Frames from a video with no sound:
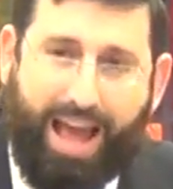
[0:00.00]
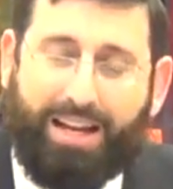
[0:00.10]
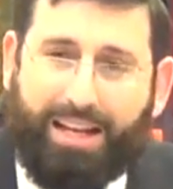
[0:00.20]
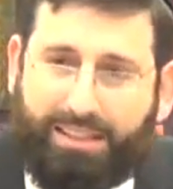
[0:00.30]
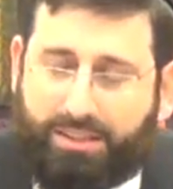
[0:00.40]

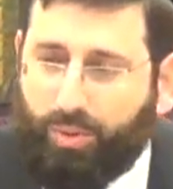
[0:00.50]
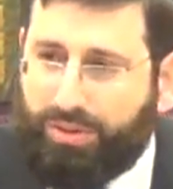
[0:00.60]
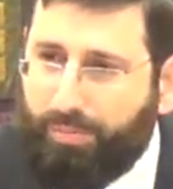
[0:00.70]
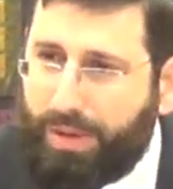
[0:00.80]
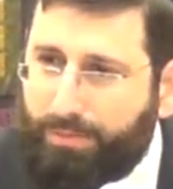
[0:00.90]
And guess
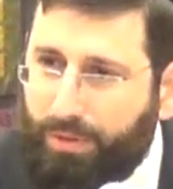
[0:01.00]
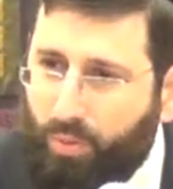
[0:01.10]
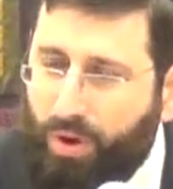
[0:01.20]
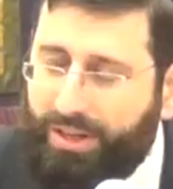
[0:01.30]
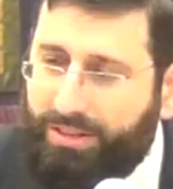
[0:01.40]
what the
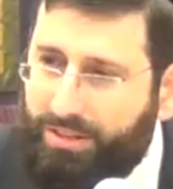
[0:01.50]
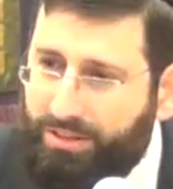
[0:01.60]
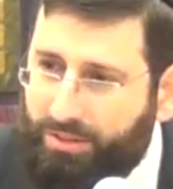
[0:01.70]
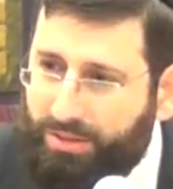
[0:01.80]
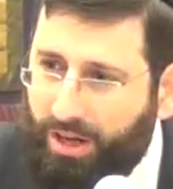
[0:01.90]
people wanted to
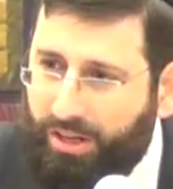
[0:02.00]
do to